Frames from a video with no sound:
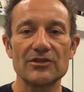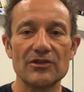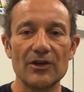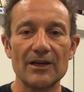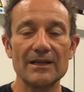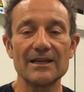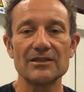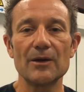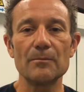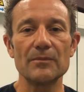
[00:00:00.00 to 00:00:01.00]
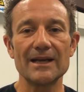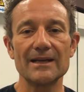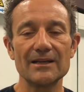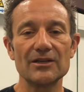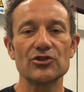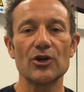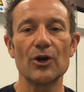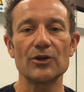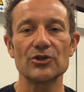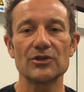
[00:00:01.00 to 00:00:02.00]
the circuit is completely
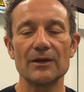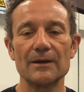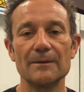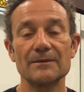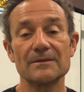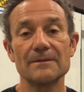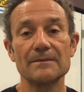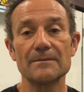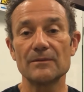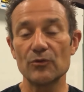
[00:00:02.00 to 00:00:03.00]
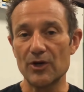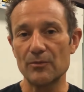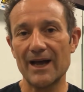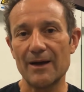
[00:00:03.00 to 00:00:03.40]
discharged. What will